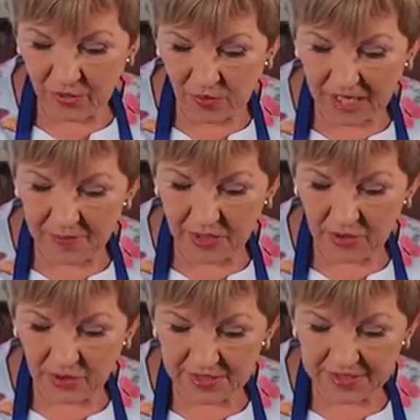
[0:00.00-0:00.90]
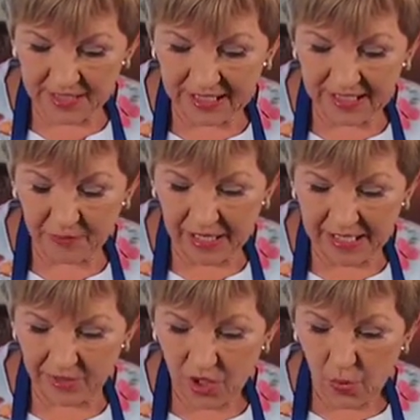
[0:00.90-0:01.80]
a way, because thinking
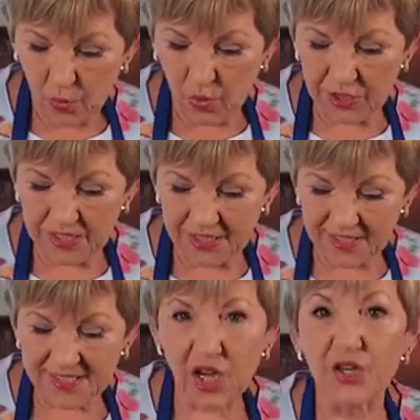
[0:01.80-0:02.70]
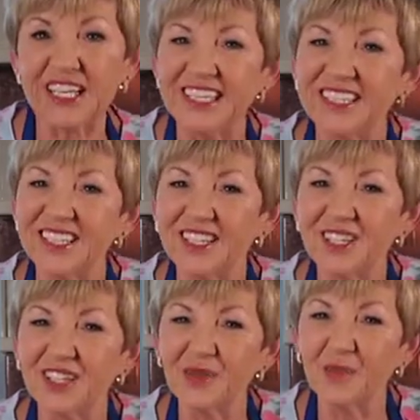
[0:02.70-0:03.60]
about it, would it soak into
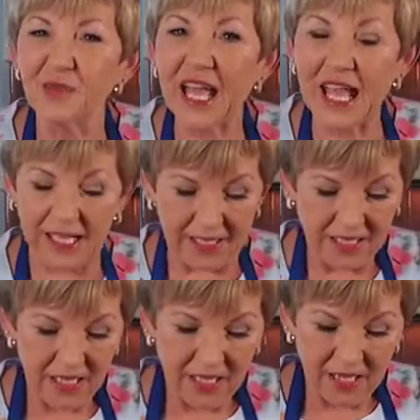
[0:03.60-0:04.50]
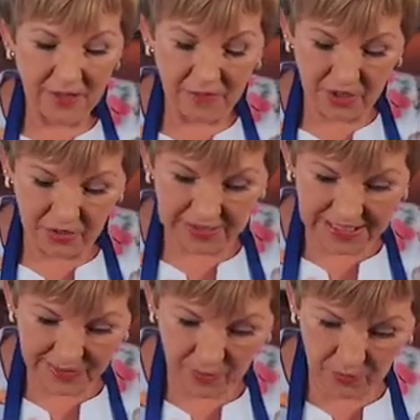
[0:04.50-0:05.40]
the cake? Because
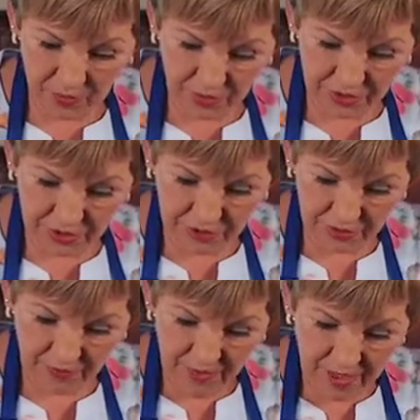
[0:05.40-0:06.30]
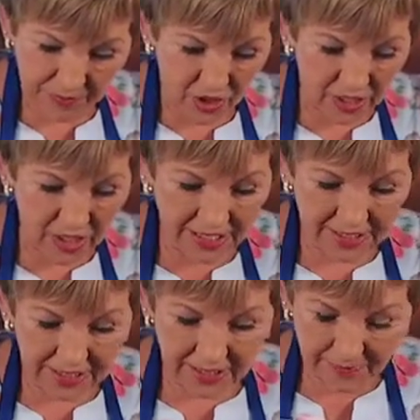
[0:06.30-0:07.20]
that's what we want to do. But I like
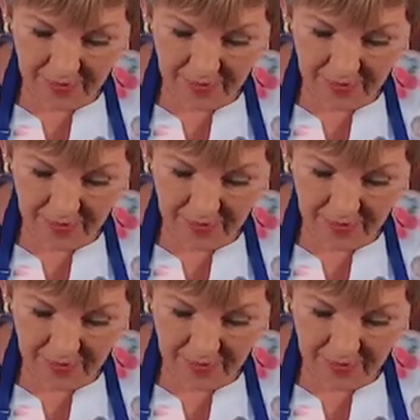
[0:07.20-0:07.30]
to